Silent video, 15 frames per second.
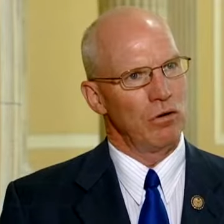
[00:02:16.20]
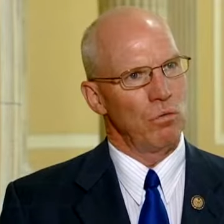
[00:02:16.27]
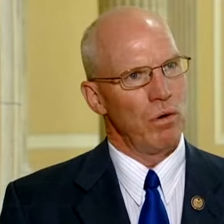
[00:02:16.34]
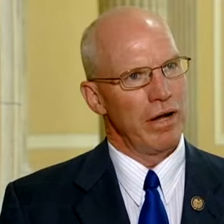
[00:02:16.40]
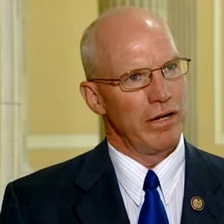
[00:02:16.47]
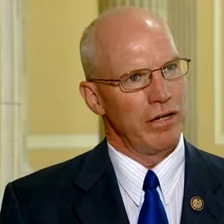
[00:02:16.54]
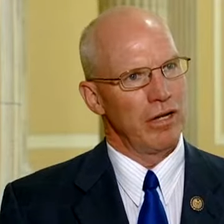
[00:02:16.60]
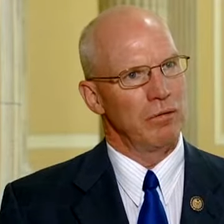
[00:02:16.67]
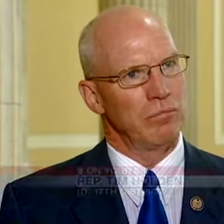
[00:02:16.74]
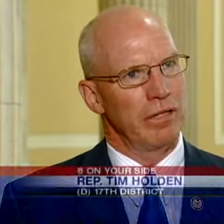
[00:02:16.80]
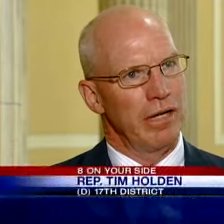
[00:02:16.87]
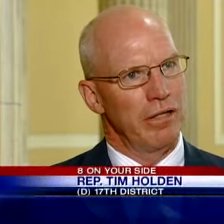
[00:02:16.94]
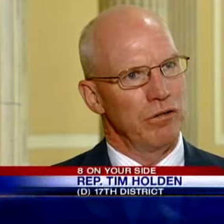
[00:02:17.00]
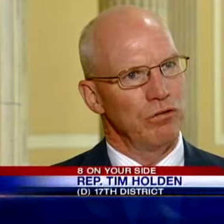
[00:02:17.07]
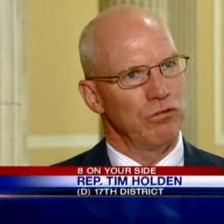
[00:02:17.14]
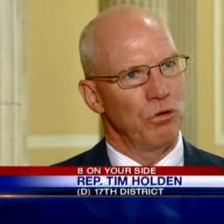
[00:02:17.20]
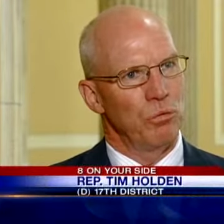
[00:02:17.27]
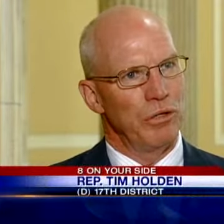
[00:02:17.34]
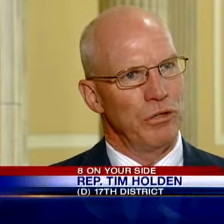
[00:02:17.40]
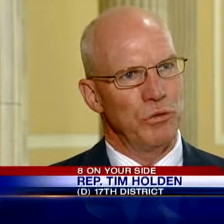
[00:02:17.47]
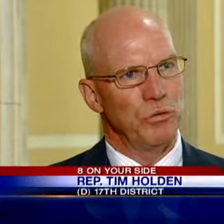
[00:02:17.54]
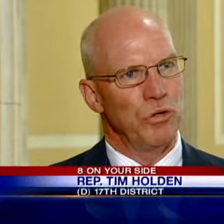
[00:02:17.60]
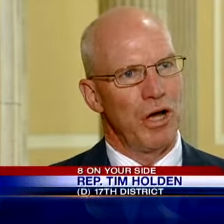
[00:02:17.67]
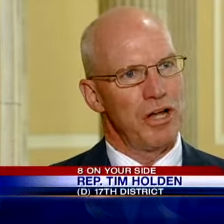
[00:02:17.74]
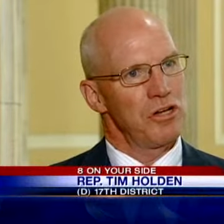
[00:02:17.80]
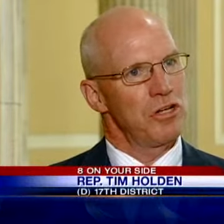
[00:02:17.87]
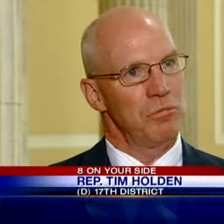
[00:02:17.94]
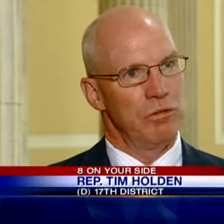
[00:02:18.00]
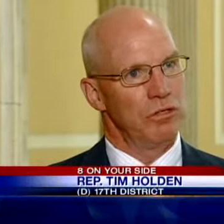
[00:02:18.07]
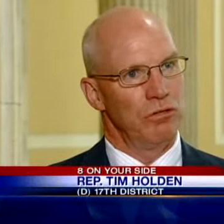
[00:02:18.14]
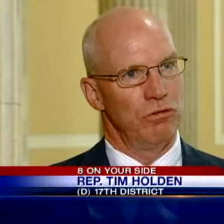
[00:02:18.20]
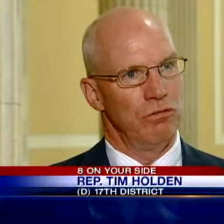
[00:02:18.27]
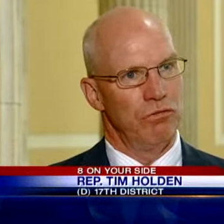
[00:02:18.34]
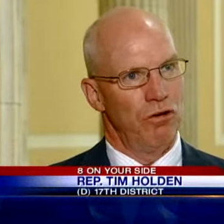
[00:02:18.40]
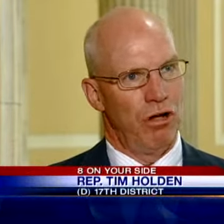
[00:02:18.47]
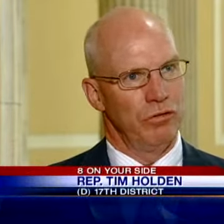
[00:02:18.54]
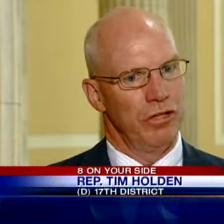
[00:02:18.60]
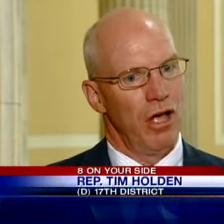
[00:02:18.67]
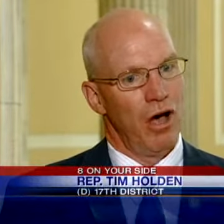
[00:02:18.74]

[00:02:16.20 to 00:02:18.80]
a way to come together so we do not come into default.